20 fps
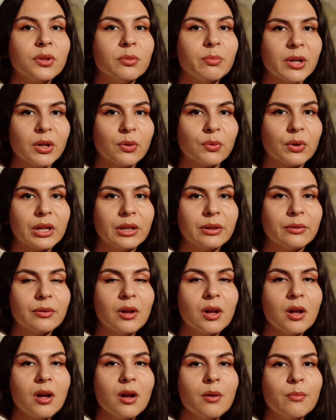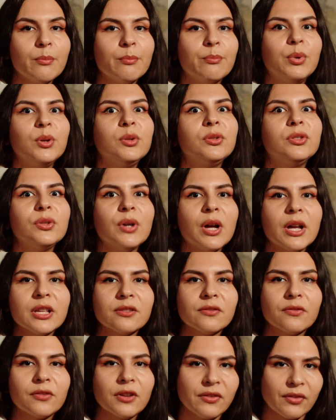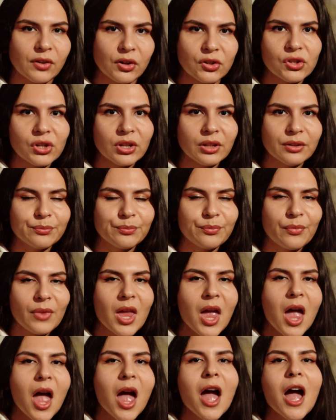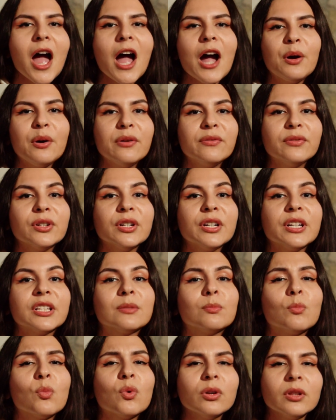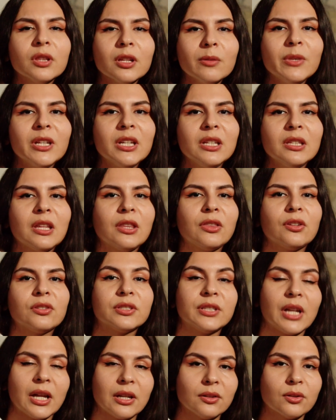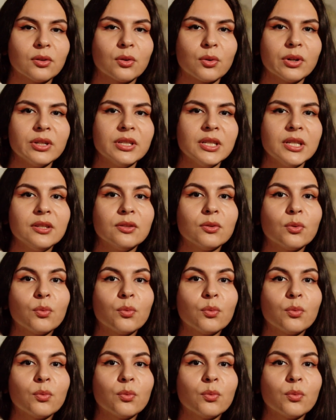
with the big one, Busuu has a free version. However, it's more limited than their standard courses,